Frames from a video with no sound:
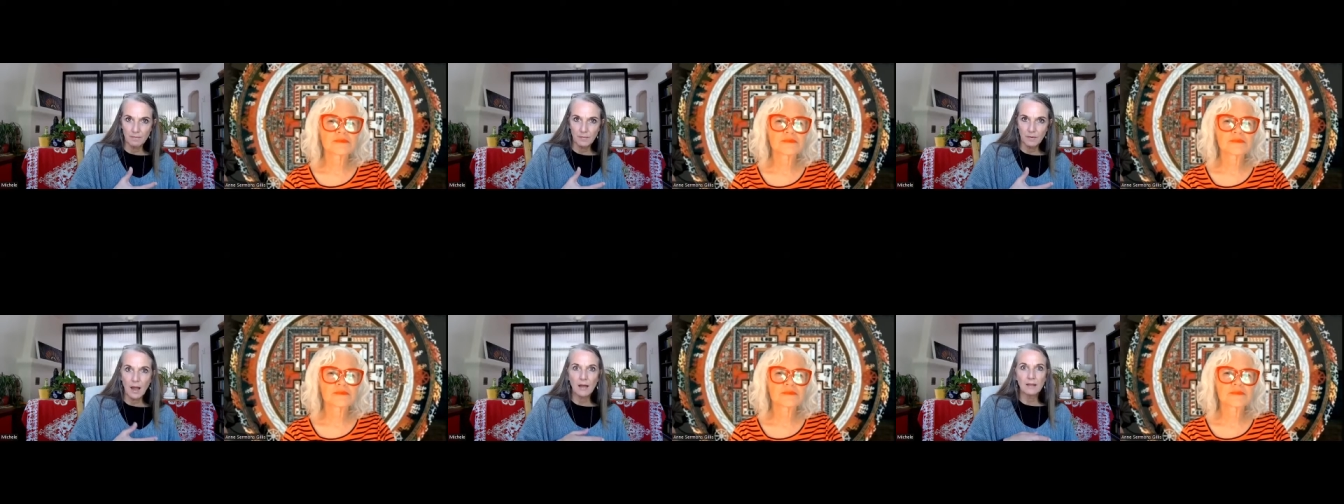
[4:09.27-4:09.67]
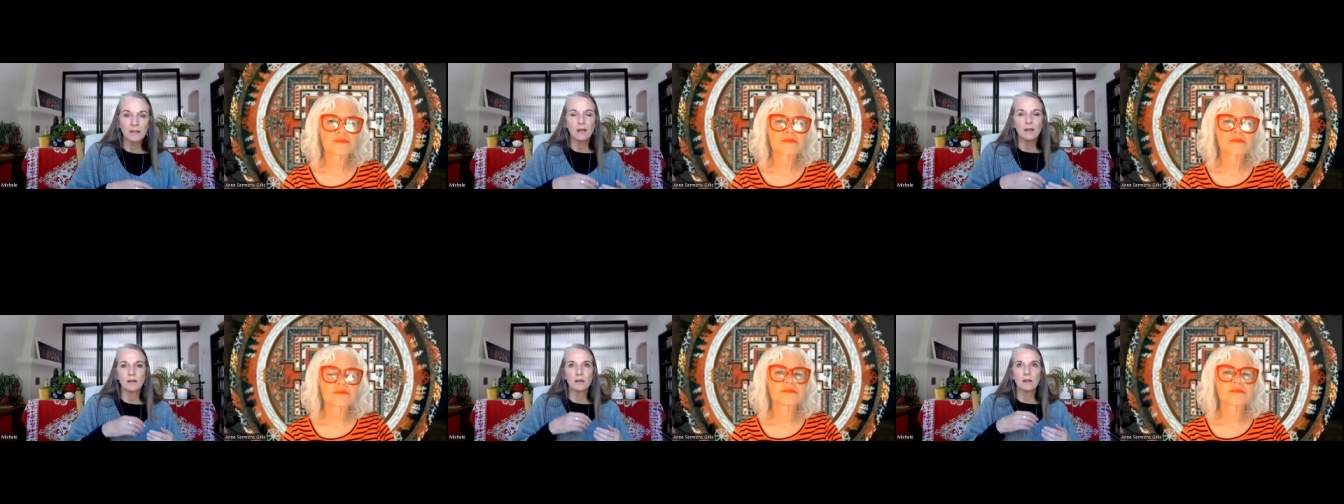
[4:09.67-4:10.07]
Not
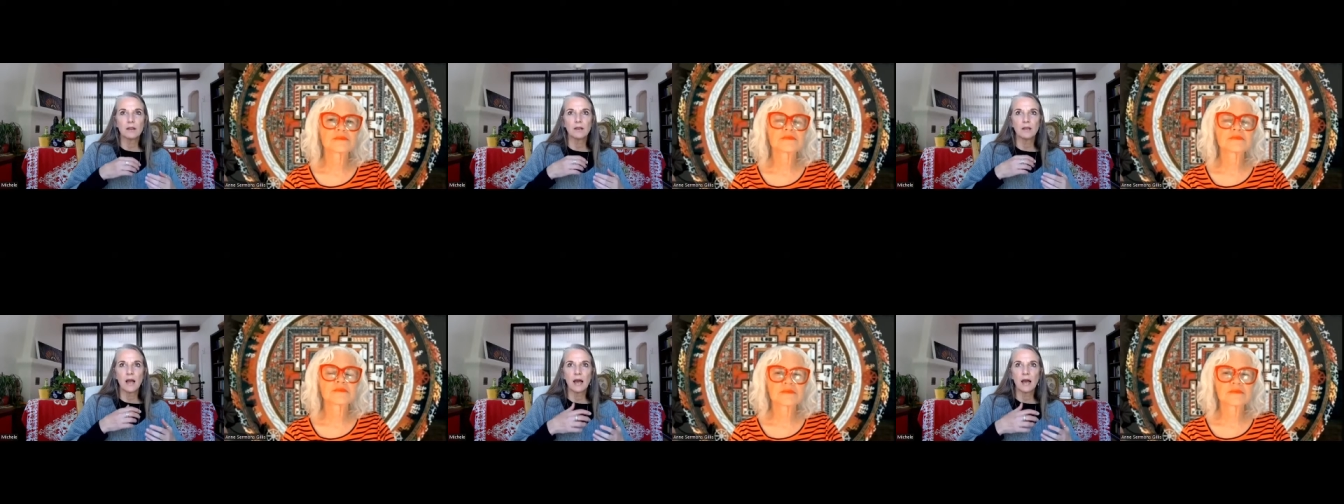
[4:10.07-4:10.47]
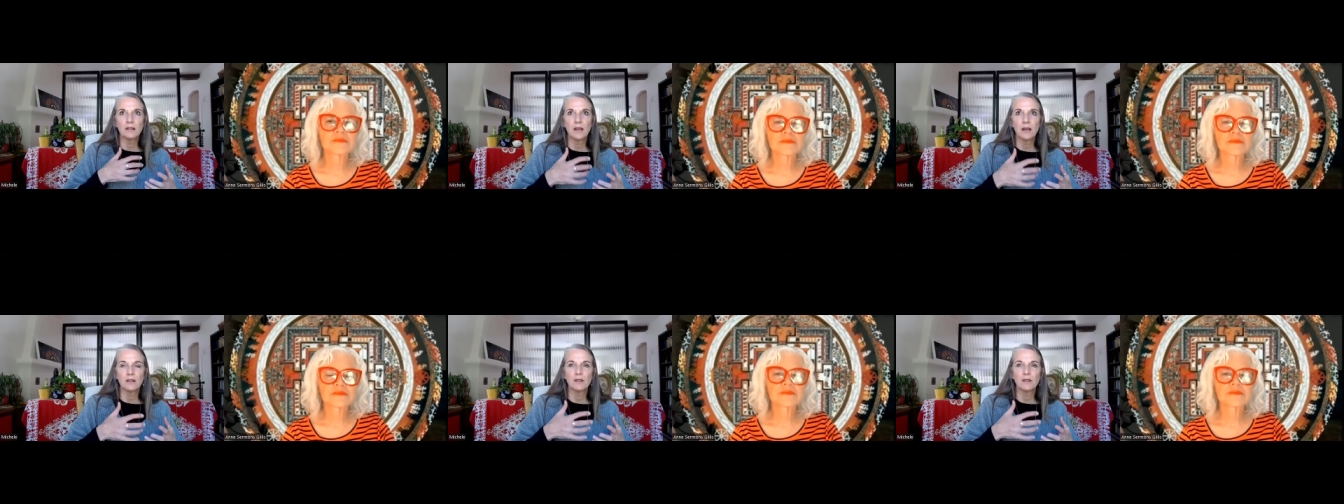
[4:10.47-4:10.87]

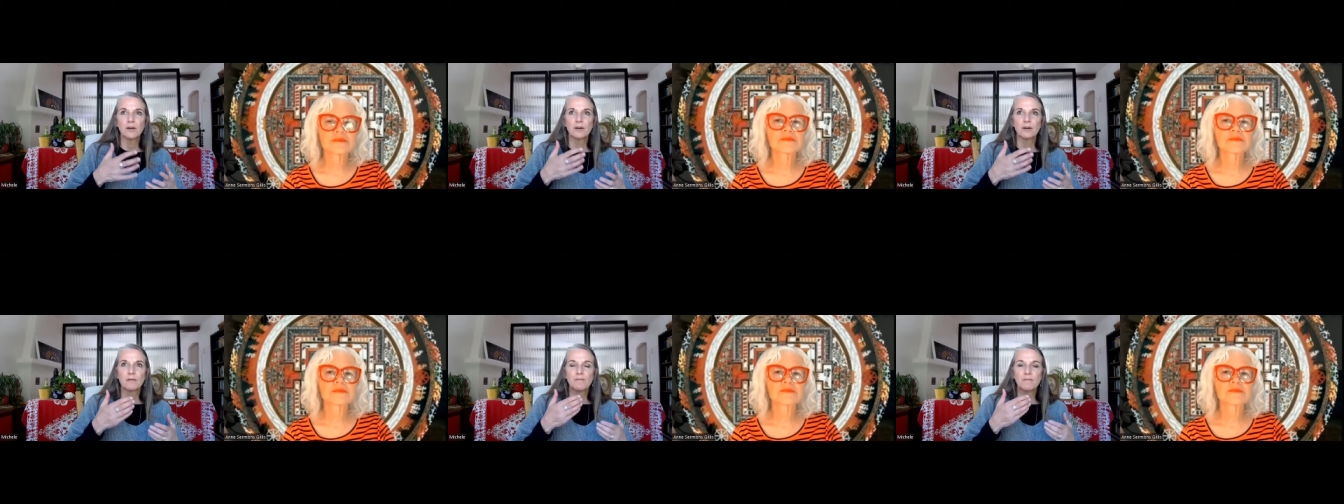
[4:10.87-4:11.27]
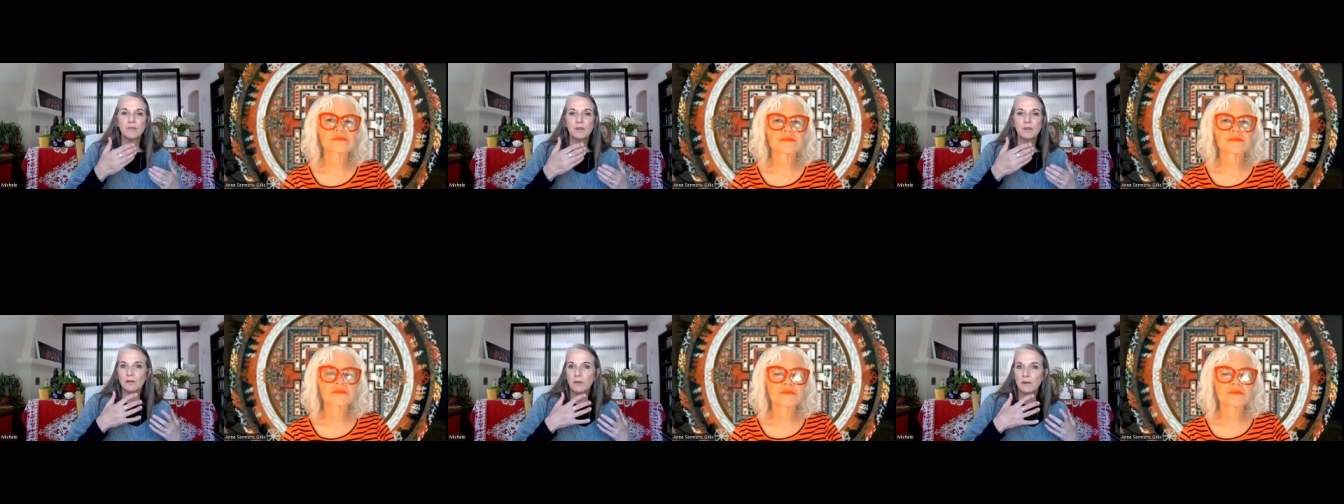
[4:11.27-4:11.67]
that
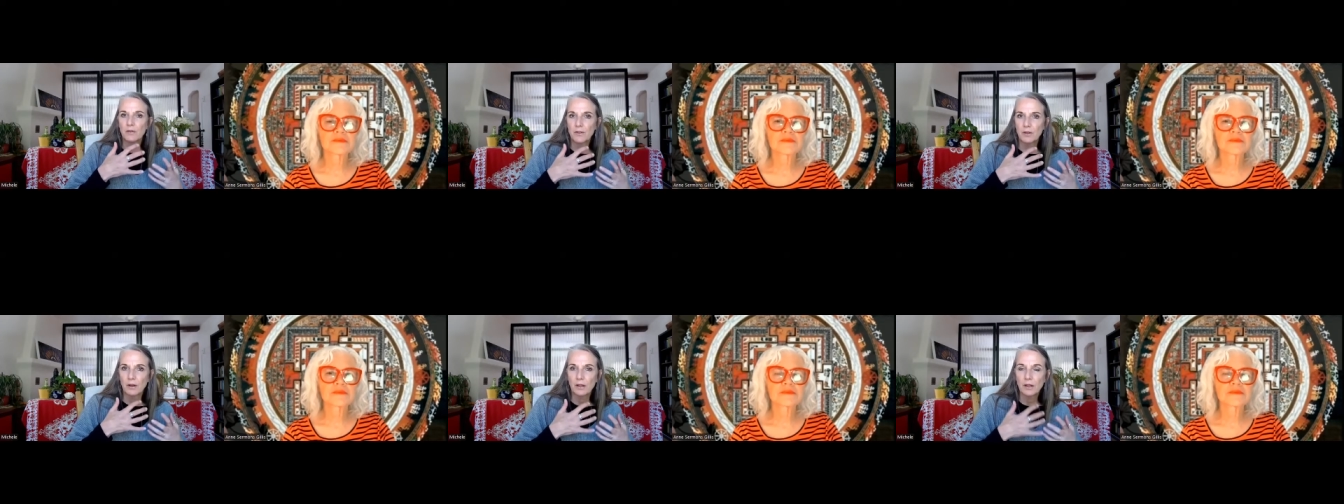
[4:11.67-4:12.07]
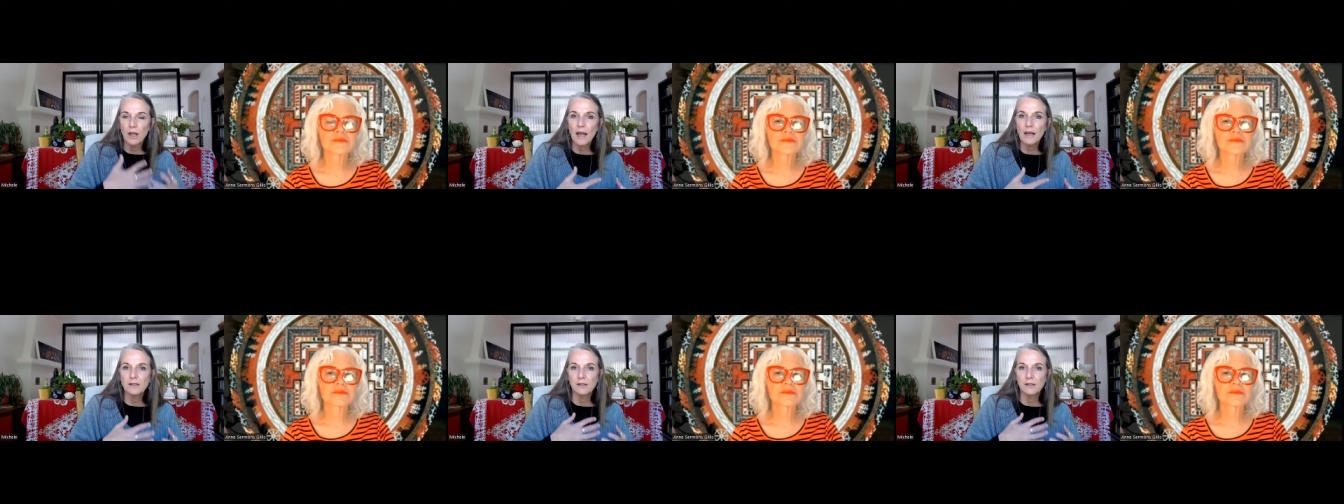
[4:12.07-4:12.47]
the
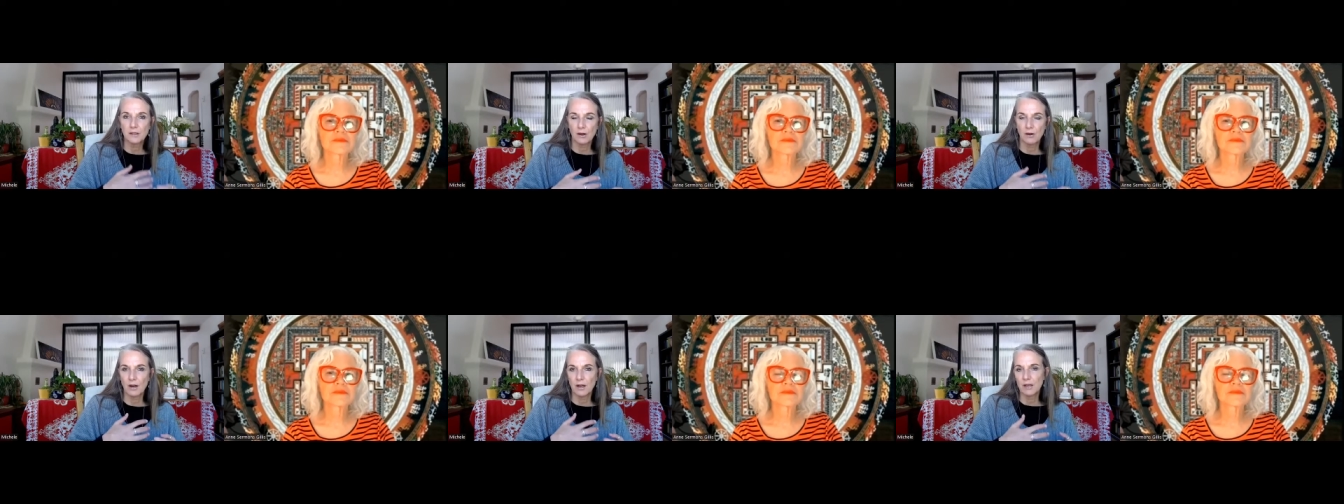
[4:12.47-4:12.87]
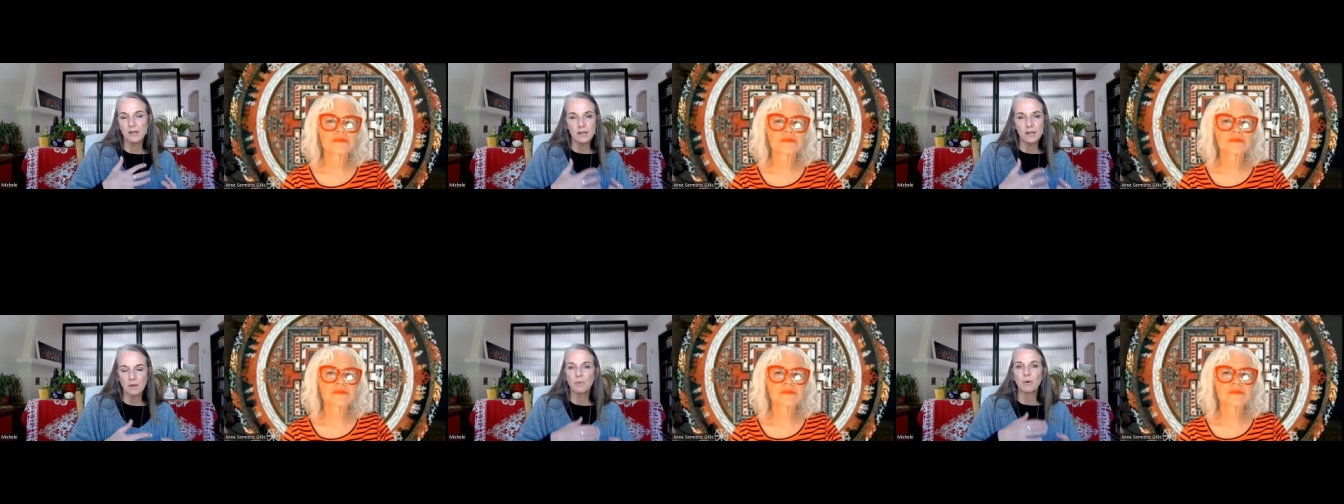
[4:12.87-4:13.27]
classes are any
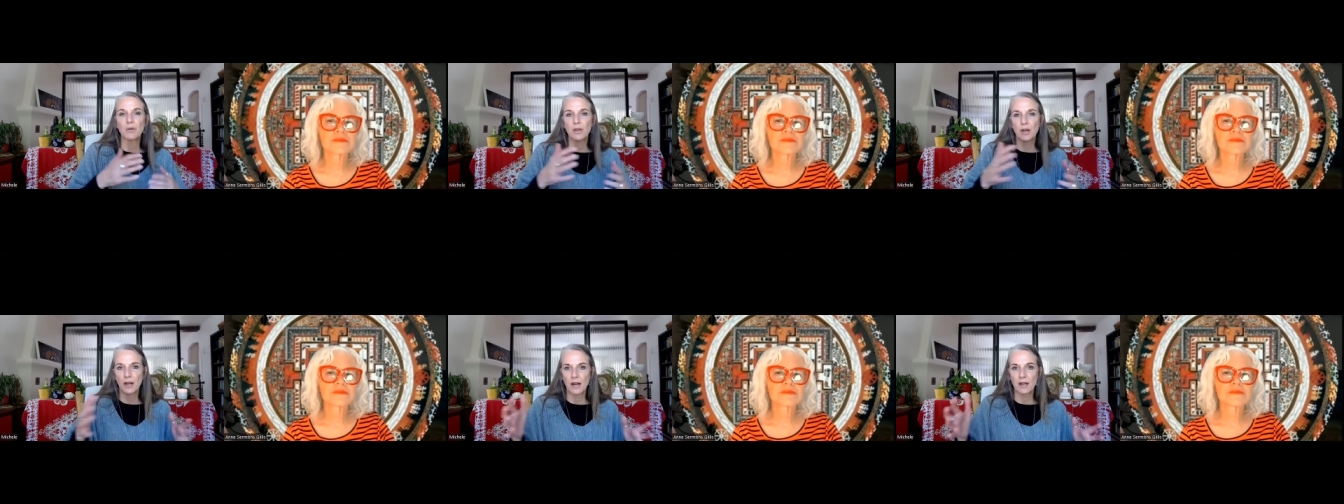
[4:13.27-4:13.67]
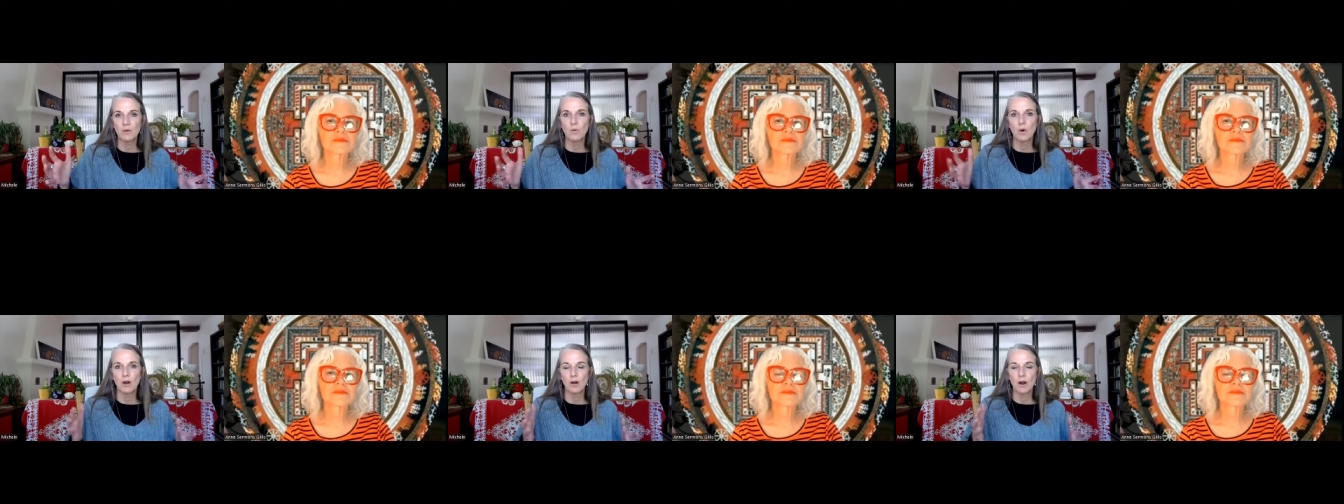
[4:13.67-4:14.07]
deeper than
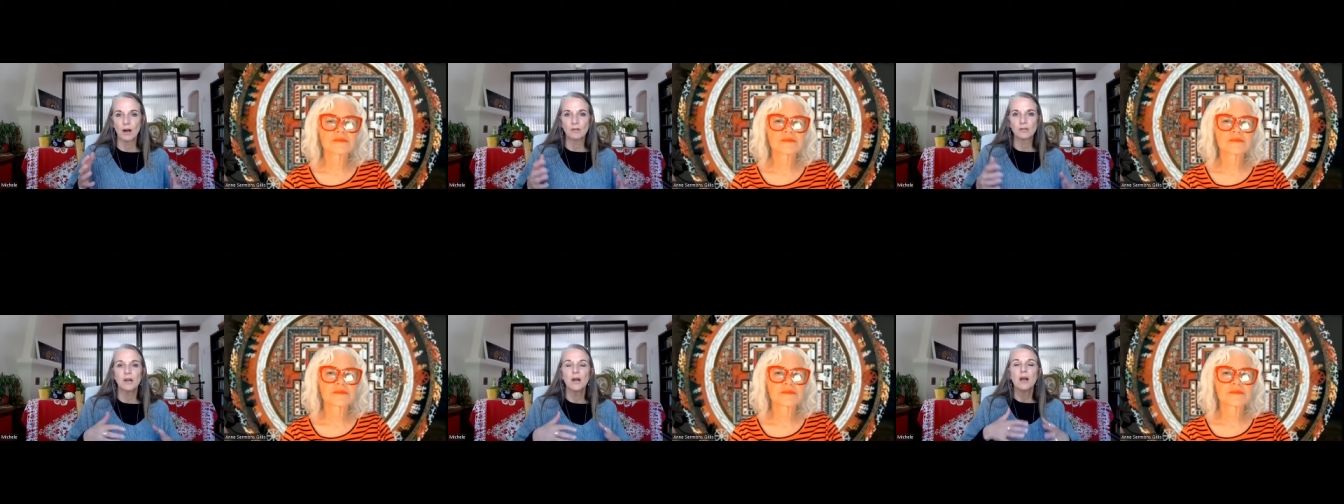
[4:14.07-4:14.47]
anywhere else,